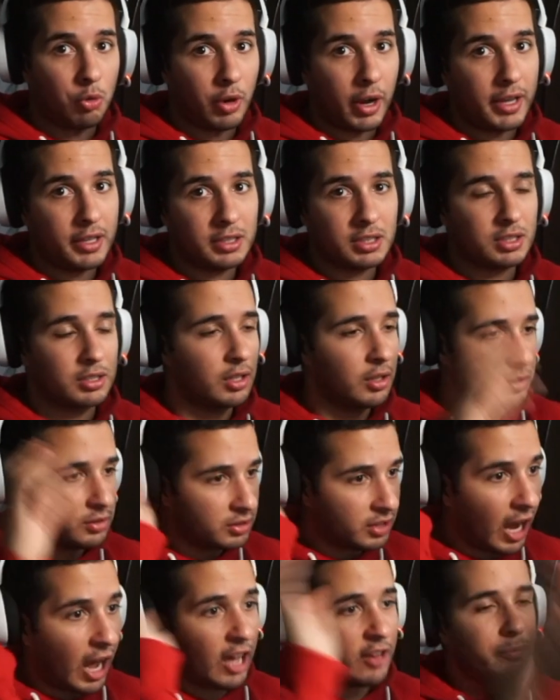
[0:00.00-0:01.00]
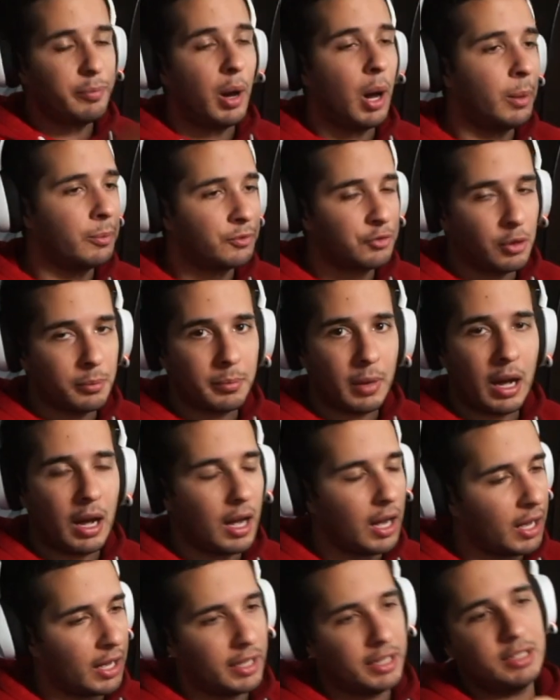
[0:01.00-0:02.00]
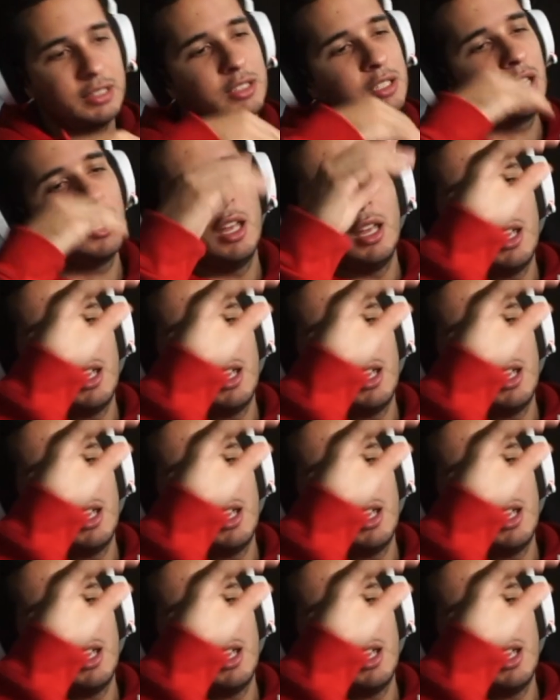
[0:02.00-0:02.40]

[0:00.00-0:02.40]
race, dive bombed from behind,